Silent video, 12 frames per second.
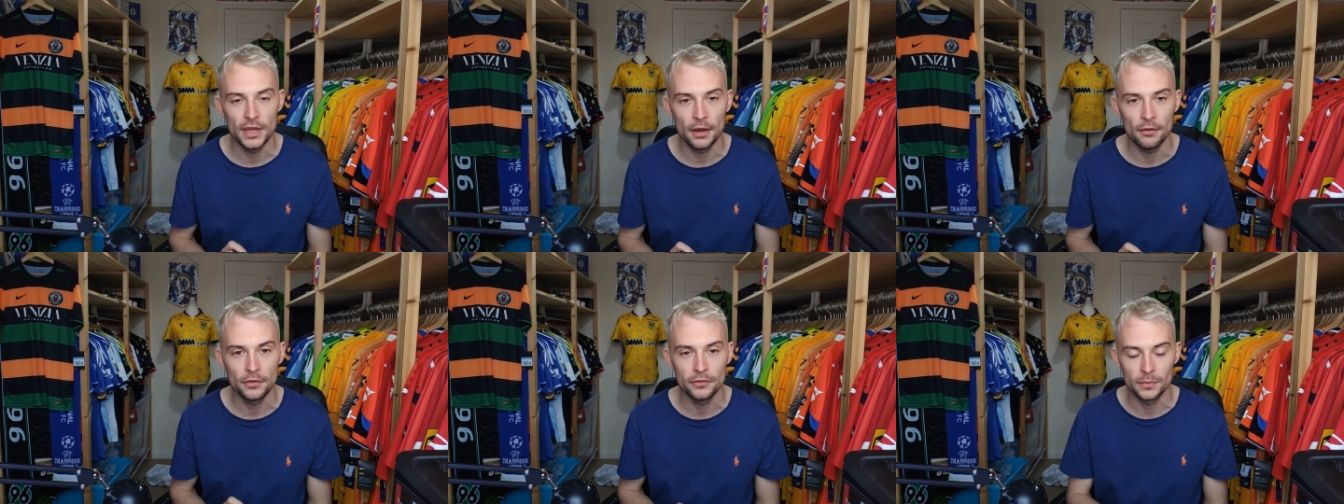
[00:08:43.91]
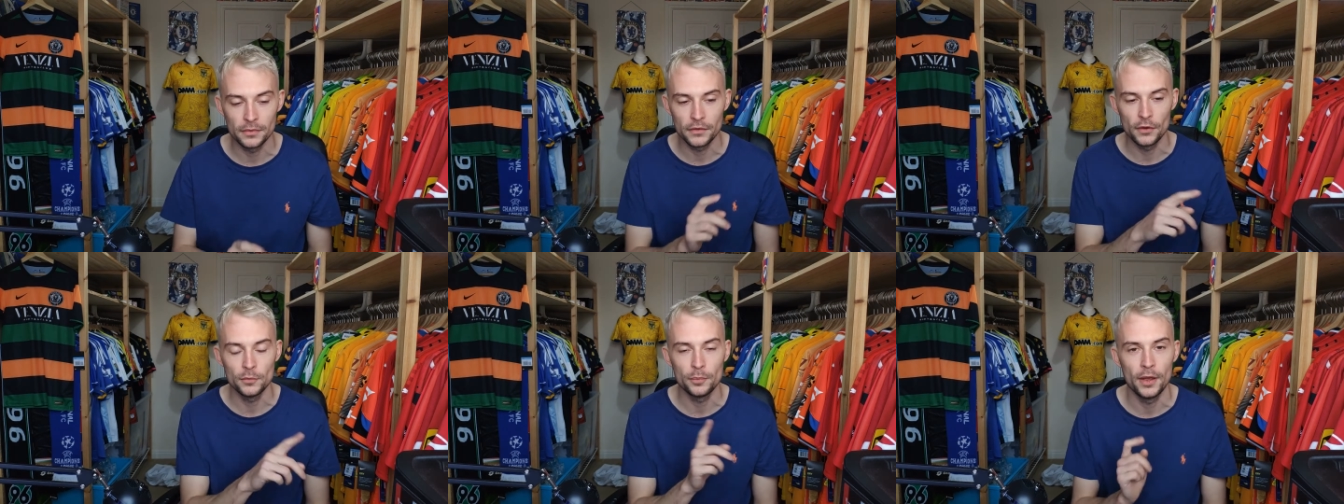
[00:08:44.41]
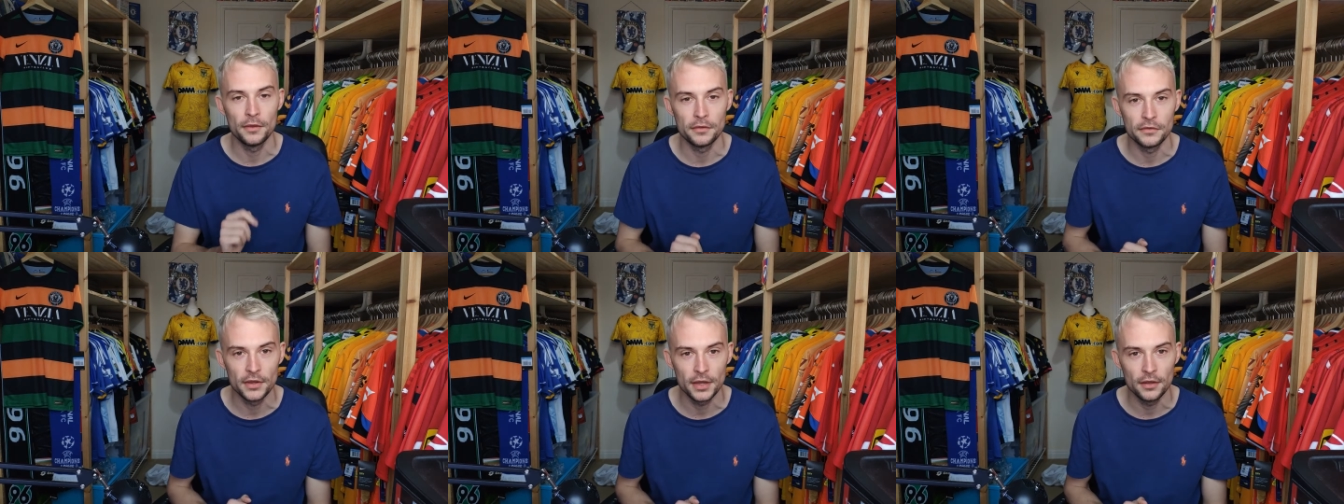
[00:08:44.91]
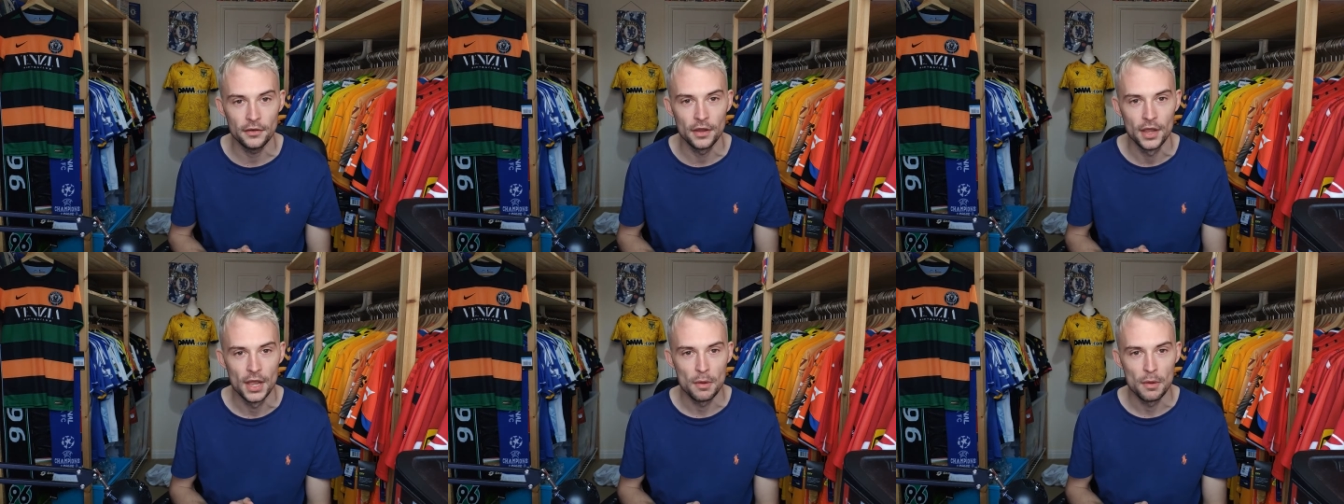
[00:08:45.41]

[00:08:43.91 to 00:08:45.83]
errors from the first part to the second,